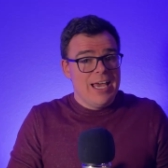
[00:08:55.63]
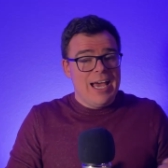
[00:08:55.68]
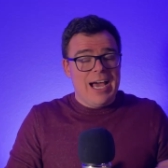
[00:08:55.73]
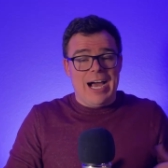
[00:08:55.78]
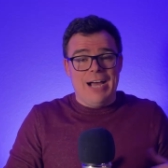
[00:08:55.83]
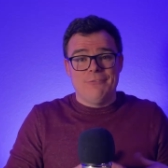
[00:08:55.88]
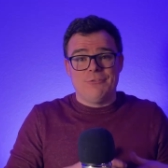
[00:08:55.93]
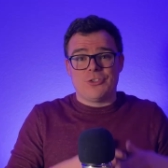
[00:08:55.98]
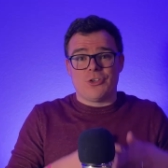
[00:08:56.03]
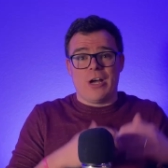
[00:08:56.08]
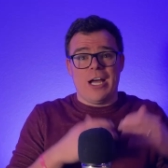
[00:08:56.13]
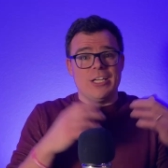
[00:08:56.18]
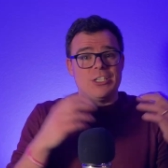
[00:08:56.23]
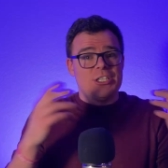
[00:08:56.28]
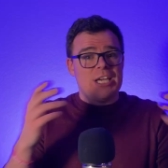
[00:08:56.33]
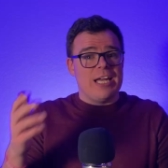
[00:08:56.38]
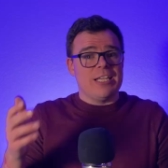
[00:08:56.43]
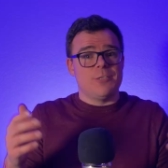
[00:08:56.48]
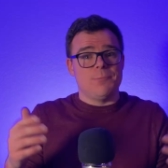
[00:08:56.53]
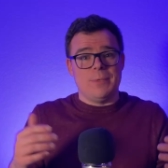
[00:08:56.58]
I've tried
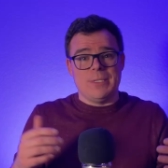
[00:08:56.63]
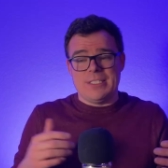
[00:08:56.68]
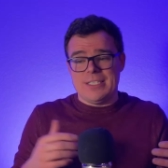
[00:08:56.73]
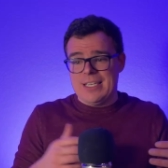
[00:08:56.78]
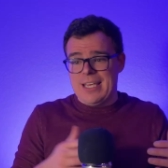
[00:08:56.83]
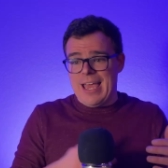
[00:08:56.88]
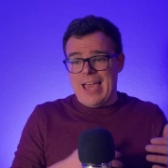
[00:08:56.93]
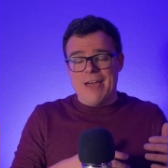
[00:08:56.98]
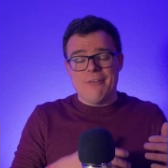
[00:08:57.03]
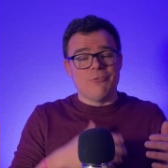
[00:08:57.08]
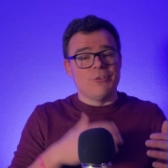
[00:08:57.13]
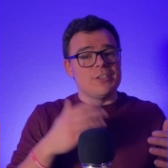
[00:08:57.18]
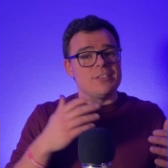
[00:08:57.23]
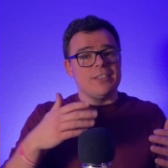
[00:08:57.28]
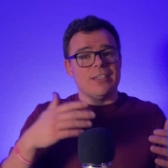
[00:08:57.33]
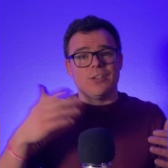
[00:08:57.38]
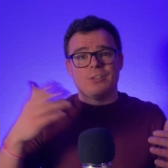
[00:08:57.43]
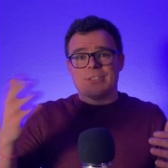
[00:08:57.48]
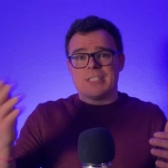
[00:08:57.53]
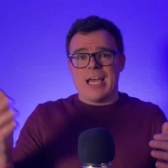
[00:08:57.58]
ChatGPT every
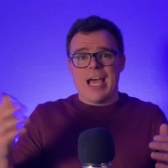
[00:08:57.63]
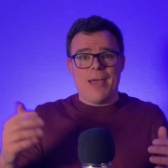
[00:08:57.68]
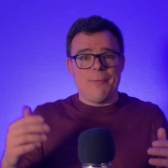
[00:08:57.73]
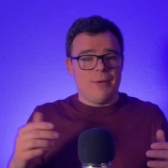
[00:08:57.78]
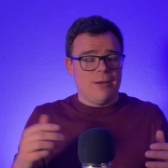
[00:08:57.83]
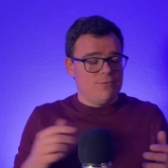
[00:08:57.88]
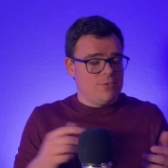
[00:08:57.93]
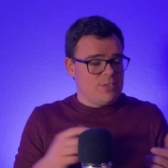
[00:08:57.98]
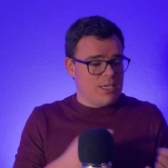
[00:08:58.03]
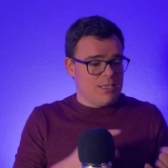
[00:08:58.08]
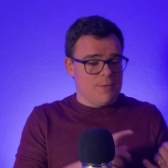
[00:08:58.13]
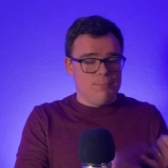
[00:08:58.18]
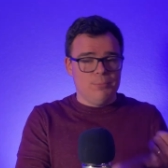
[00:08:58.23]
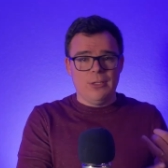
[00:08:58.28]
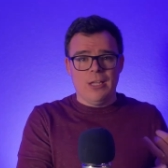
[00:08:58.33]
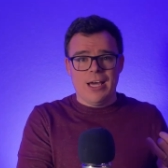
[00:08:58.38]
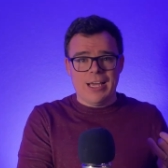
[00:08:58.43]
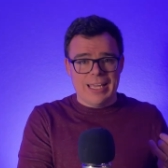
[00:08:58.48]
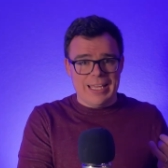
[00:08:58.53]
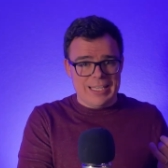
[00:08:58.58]
single time. I've done the
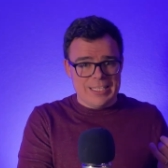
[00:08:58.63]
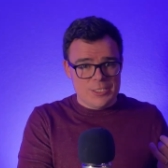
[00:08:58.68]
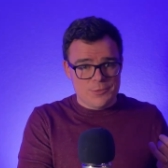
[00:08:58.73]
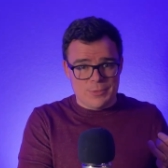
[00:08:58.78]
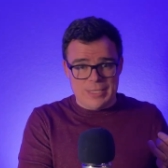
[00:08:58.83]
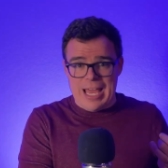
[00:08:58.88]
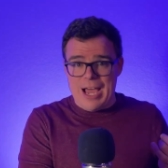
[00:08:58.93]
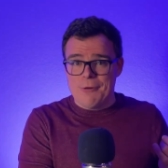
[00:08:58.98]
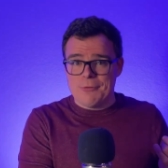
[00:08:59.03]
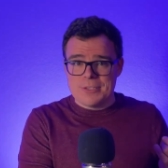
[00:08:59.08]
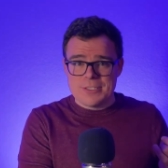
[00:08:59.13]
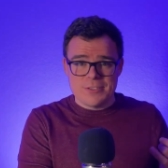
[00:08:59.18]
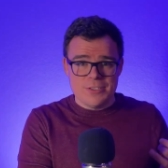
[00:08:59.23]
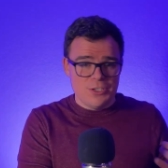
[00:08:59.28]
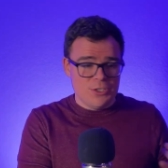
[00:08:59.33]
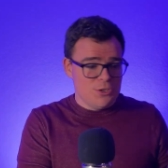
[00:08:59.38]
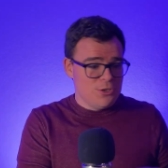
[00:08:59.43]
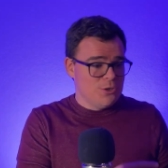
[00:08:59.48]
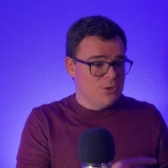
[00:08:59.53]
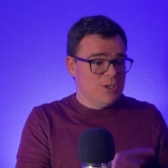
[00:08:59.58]
plugins when that was
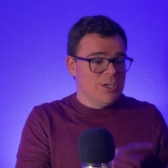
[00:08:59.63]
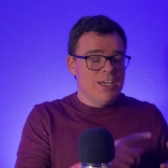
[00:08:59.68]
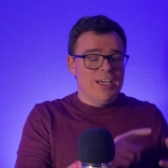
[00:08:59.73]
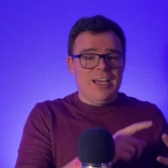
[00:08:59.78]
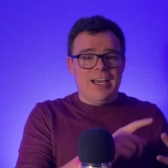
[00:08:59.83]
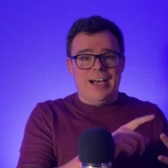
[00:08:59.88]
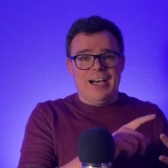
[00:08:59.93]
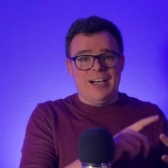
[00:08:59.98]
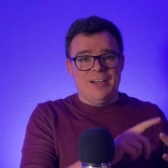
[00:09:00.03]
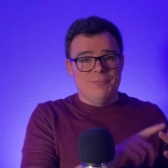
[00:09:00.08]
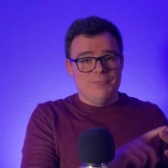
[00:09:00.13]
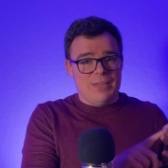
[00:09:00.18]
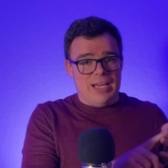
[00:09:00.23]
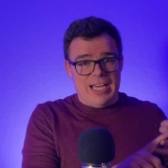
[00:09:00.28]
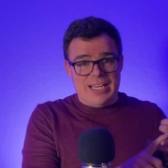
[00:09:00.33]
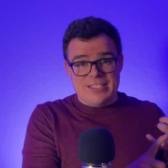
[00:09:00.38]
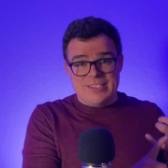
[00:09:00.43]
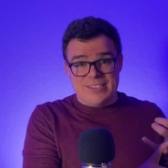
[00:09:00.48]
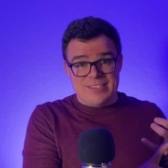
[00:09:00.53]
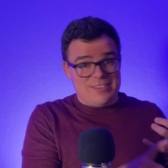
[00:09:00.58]
new. Um,
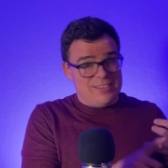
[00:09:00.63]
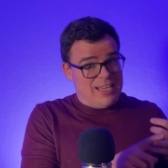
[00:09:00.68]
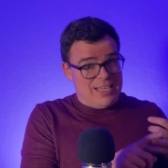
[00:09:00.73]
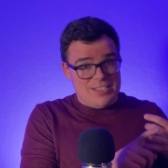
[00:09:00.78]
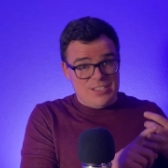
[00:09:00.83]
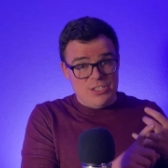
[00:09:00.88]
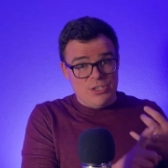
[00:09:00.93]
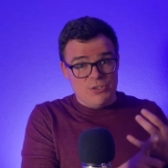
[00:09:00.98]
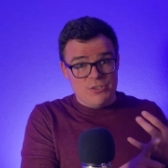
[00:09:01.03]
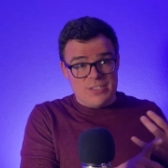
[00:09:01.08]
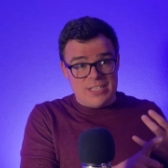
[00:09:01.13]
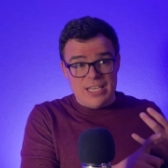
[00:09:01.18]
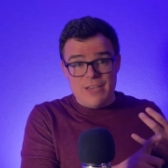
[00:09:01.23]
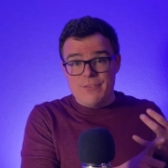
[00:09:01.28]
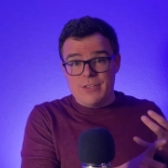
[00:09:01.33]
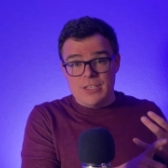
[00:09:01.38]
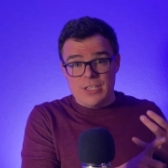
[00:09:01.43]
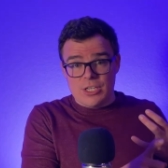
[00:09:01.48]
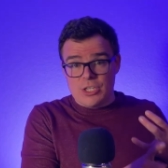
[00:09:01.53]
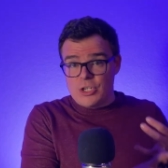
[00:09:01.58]
I, I use
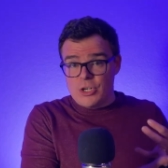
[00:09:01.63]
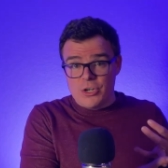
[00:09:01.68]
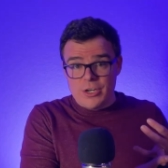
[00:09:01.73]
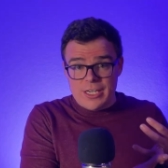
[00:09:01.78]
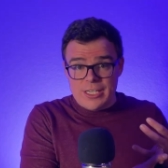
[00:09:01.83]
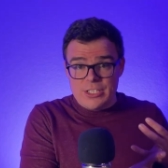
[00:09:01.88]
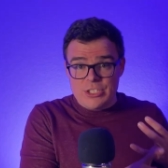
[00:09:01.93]
even the current